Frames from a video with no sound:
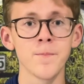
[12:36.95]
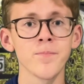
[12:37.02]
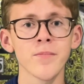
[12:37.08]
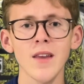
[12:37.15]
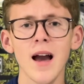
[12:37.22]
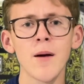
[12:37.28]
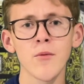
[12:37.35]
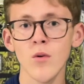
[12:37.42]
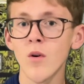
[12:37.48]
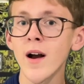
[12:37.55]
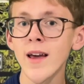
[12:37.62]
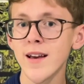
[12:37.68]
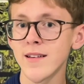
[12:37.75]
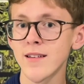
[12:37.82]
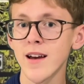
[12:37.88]
I'm quite
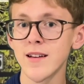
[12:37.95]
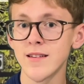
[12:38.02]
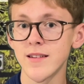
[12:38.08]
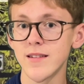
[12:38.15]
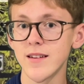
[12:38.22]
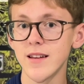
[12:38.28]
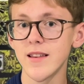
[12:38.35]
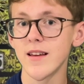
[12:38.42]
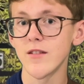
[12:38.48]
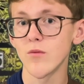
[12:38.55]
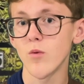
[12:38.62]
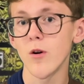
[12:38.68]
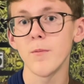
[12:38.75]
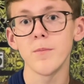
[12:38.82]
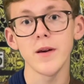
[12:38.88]
excited to see this one
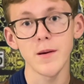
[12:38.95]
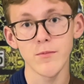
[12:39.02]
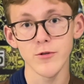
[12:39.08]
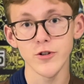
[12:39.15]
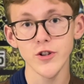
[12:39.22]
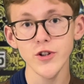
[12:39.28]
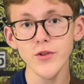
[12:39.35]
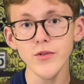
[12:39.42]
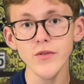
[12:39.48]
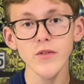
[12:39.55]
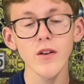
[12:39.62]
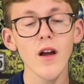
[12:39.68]
be produced.